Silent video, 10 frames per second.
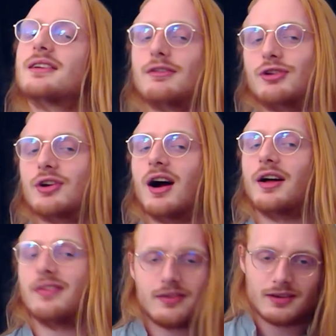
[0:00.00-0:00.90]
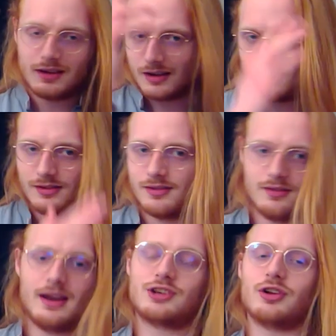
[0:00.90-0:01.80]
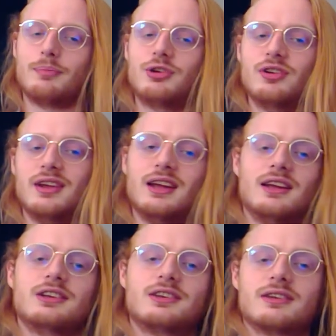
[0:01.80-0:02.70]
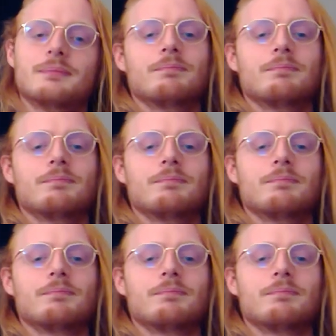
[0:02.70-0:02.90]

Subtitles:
If you can't, the next option is